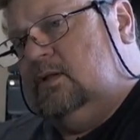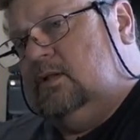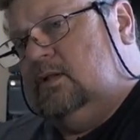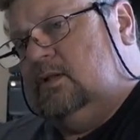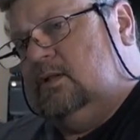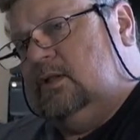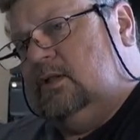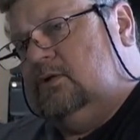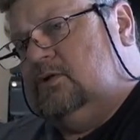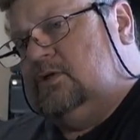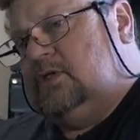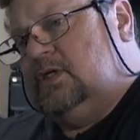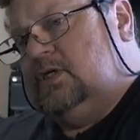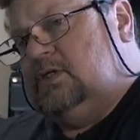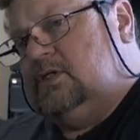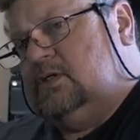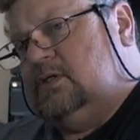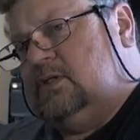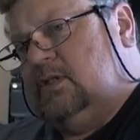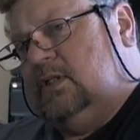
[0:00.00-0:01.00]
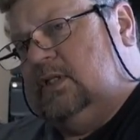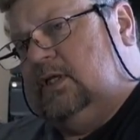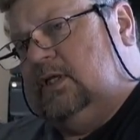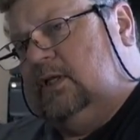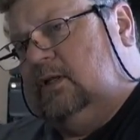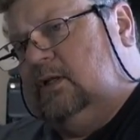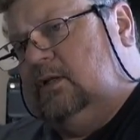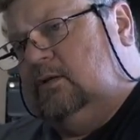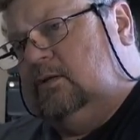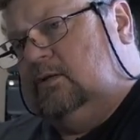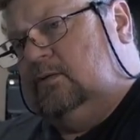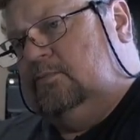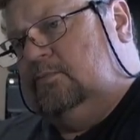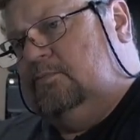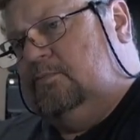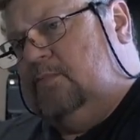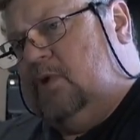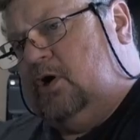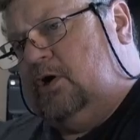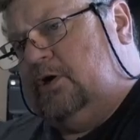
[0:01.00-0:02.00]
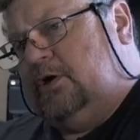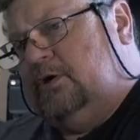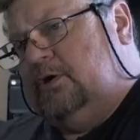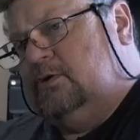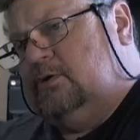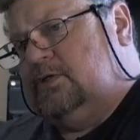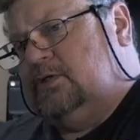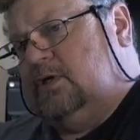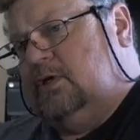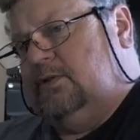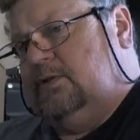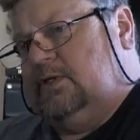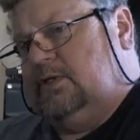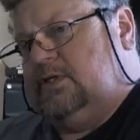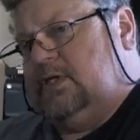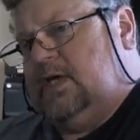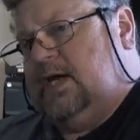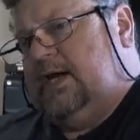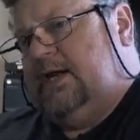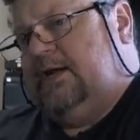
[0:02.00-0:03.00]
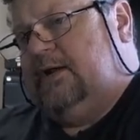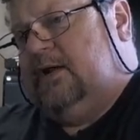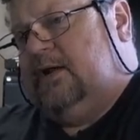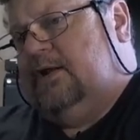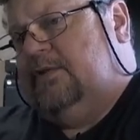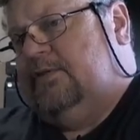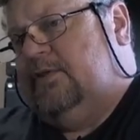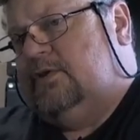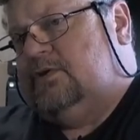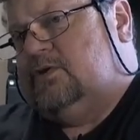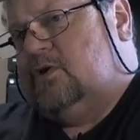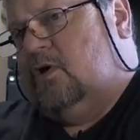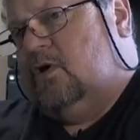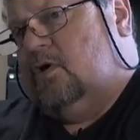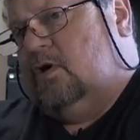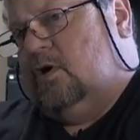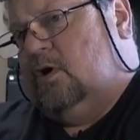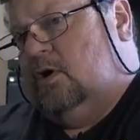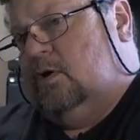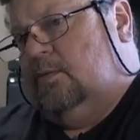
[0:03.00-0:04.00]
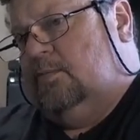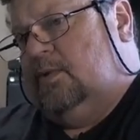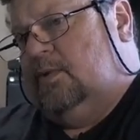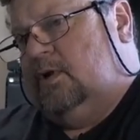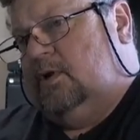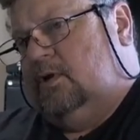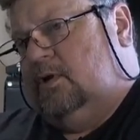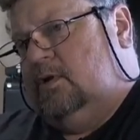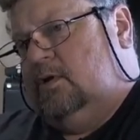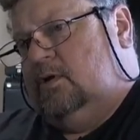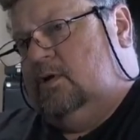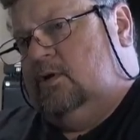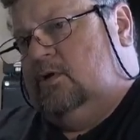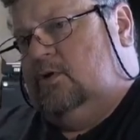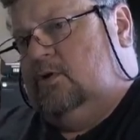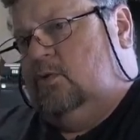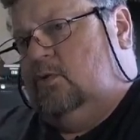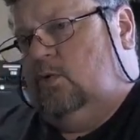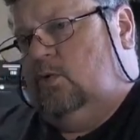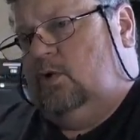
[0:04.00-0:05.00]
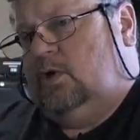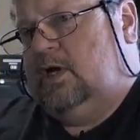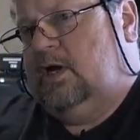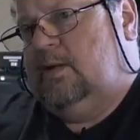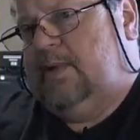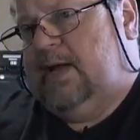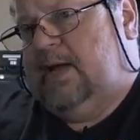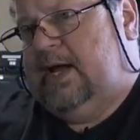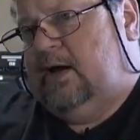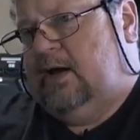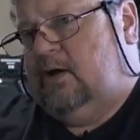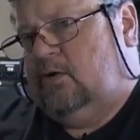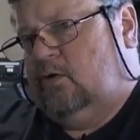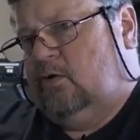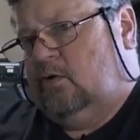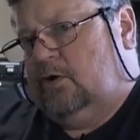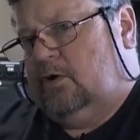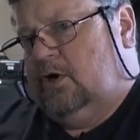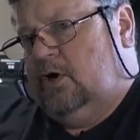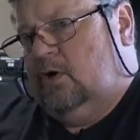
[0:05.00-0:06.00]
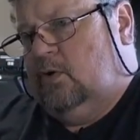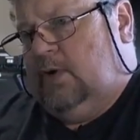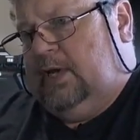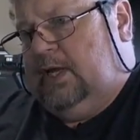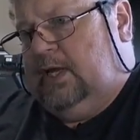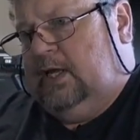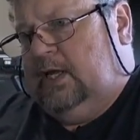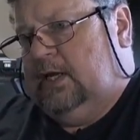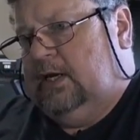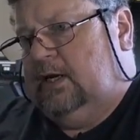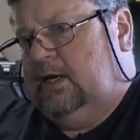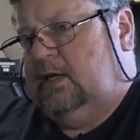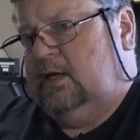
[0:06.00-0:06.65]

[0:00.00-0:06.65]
there's these little markers on the side, and this arm will come out or go in